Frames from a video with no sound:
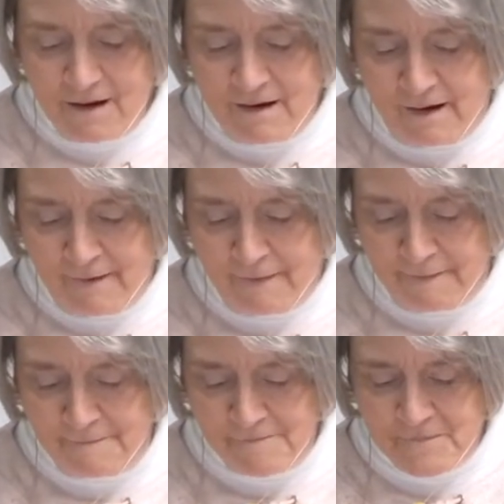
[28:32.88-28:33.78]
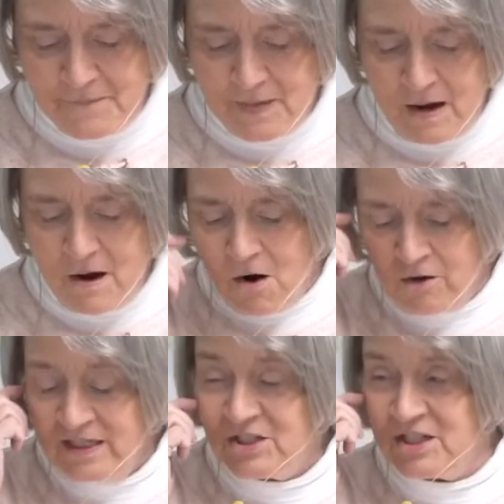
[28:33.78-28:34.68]
Or
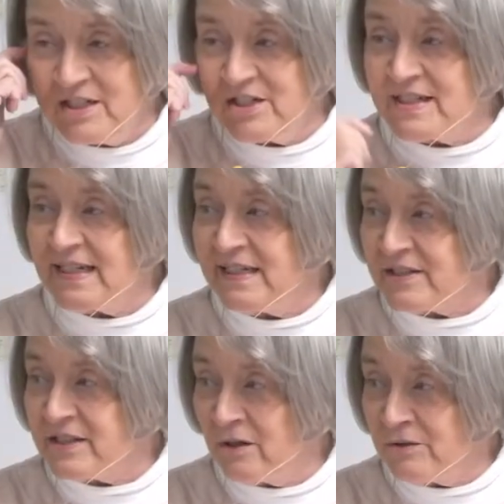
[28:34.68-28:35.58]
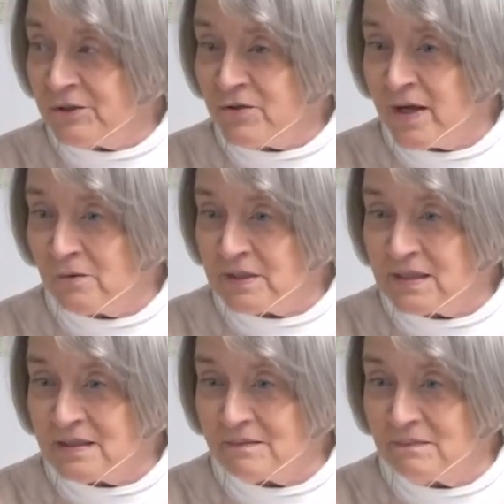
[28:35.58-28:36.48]
did she just see a soldier that
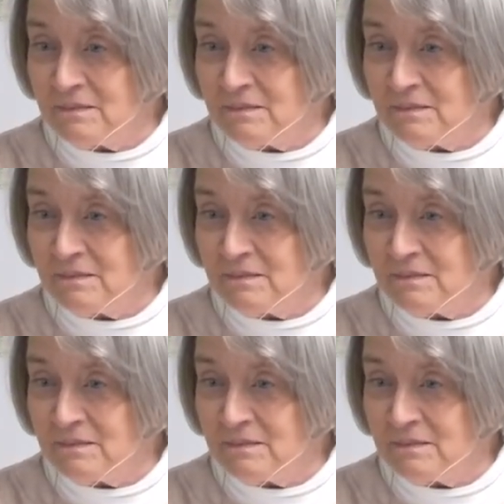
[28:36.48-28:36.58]
was